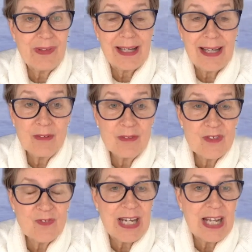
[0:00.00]
accountants
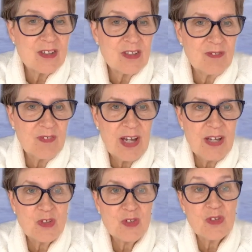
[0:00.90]
financial
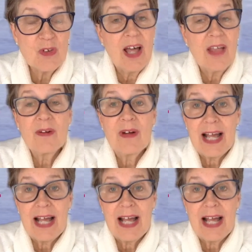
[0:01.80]
advisors or other